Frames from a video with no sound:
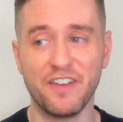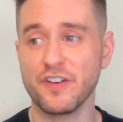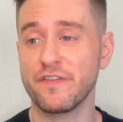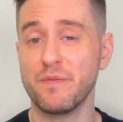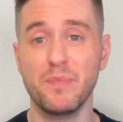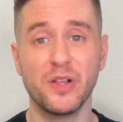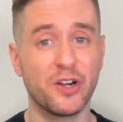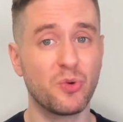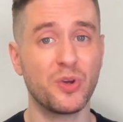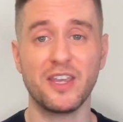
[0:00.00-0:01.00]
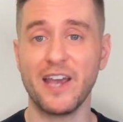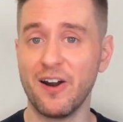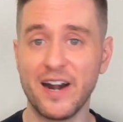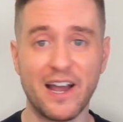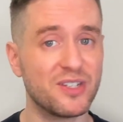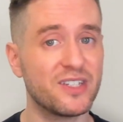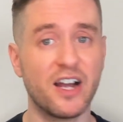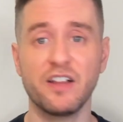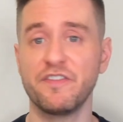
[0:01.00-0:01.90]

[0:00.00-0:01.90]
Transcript: If you're familiar with the House style,